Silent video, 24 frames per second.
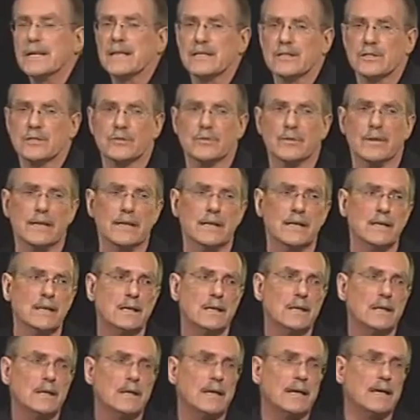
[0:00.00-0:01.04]
history.
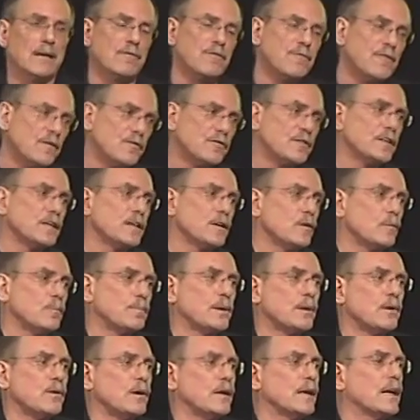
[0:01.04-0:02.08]
In a 50-year
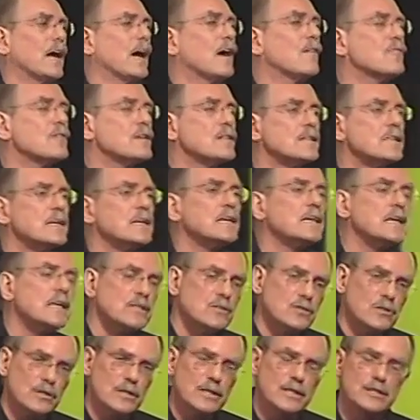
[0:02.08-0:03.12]
period, everything
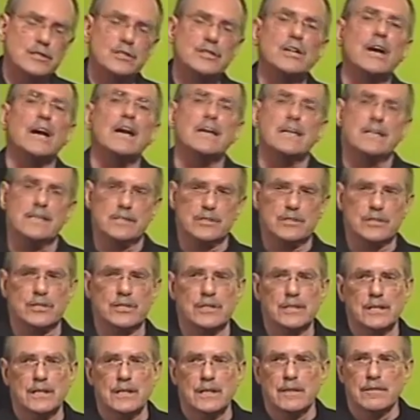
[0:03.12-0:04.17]
is going to change
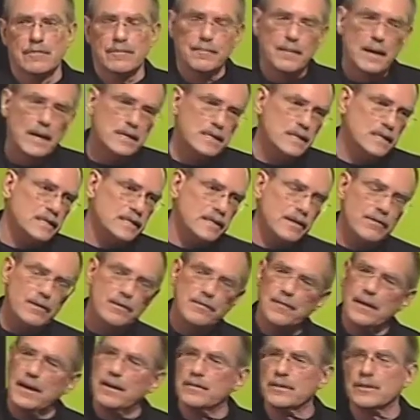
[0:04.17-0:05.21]
from
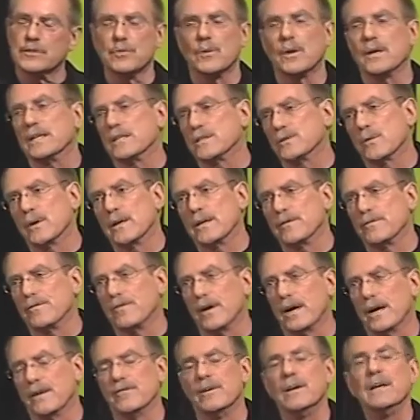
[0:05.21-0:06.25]
1975 to
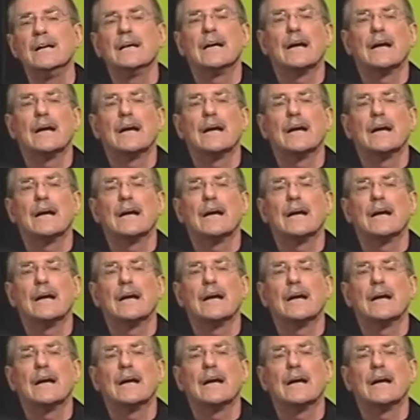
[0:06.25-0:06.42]
2025,